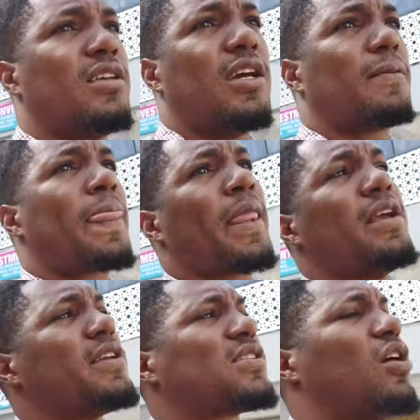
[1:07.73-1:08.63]
Yeah.
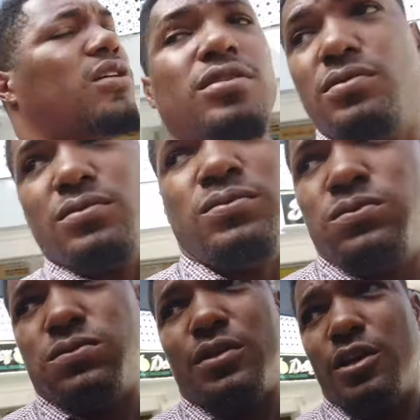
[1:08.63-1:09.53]
So
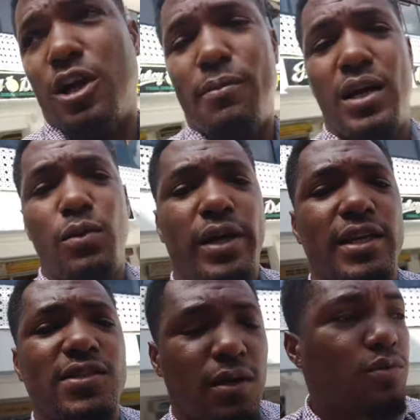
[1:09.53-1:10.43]
normally we
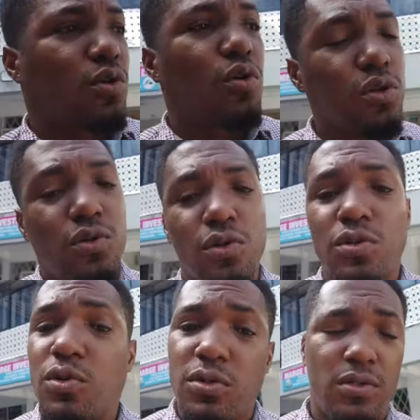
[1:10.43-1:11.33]
get some good
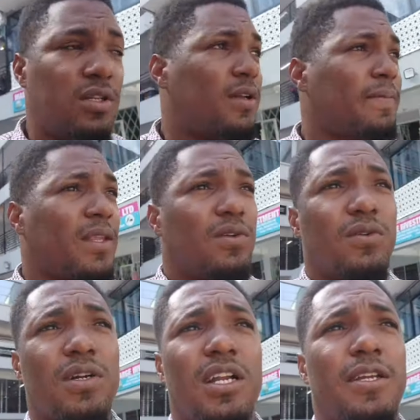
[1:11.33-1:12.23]

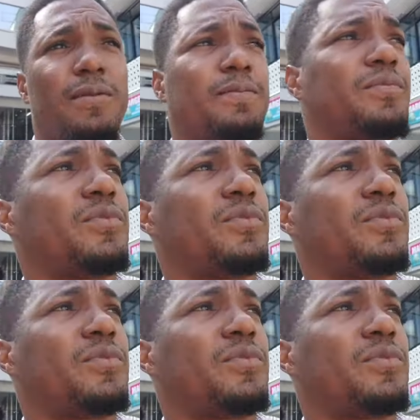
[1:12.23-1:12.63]
ugali.